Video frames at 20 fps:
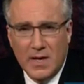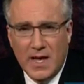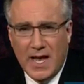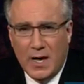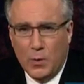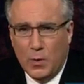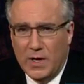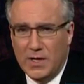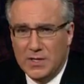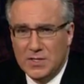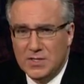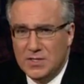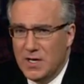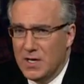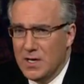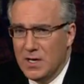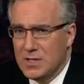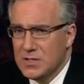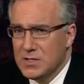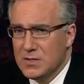and when to
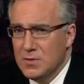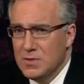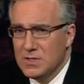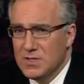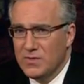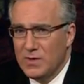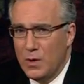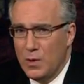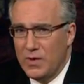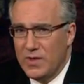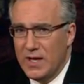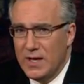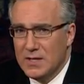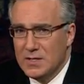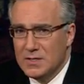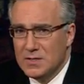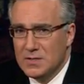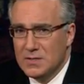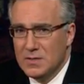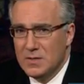stick exclusively with
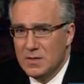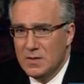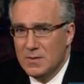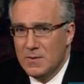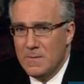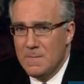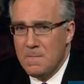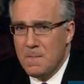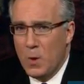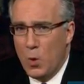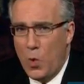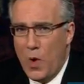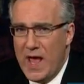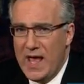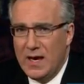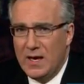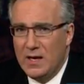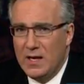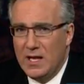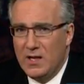his,
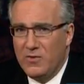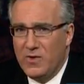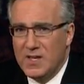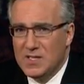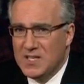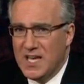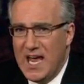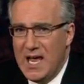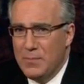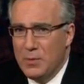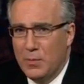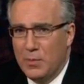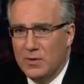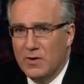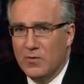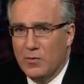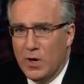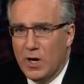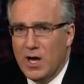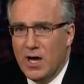when, if he's capable
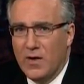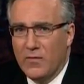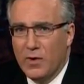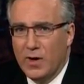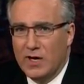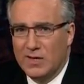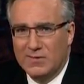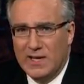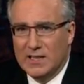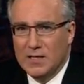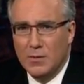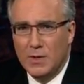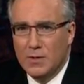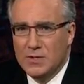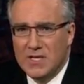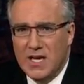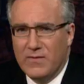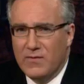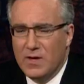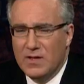of recovery, to let them
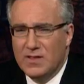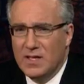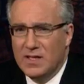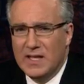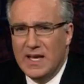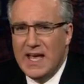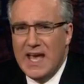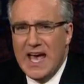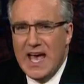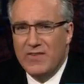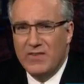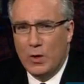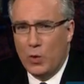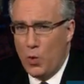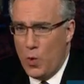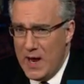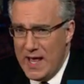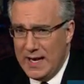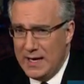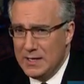use everything they have, and
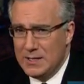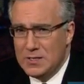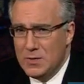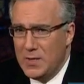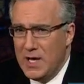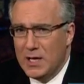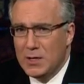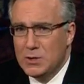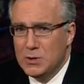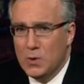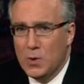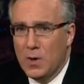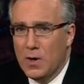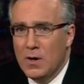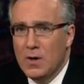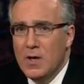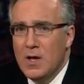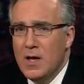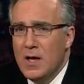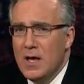when to make sure
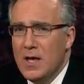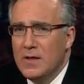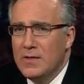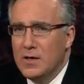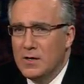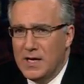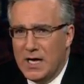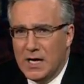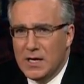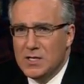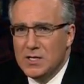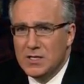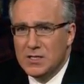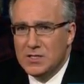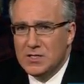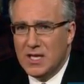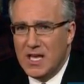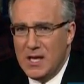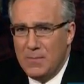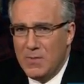they're not
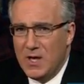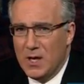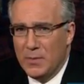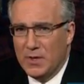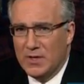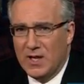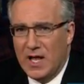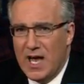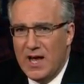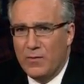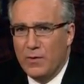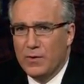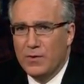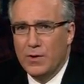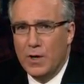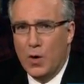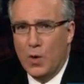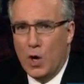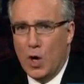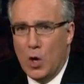just keeping him alive with
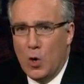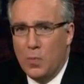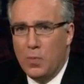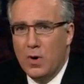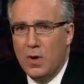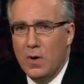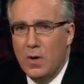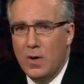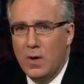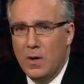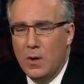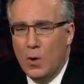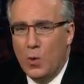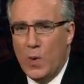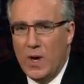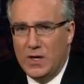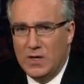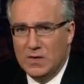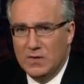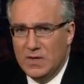no hope,
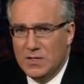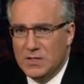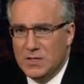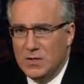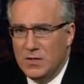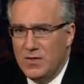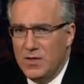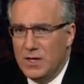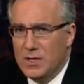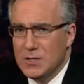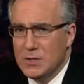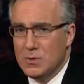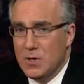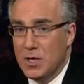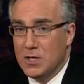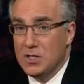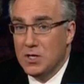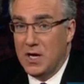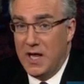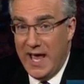when to listen to the
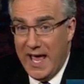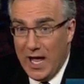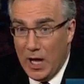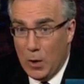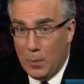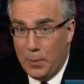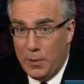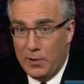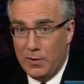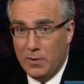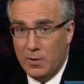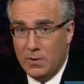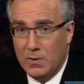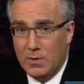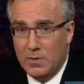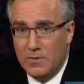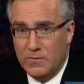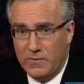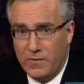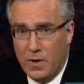instruction help
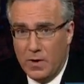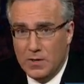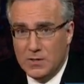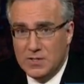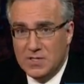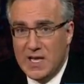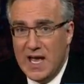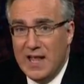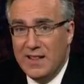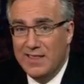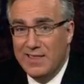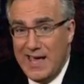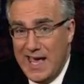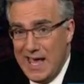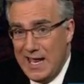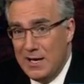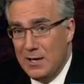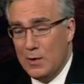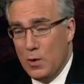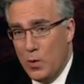first and
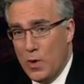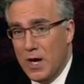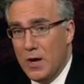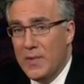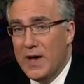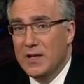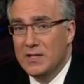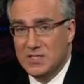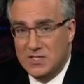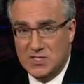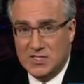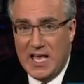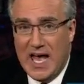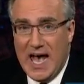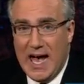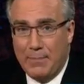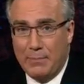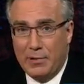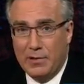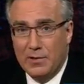then the one about
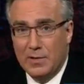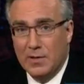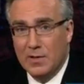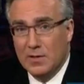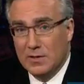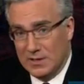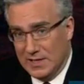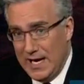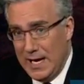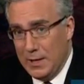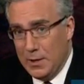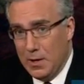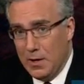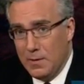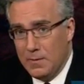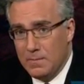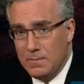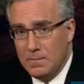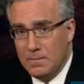stop later.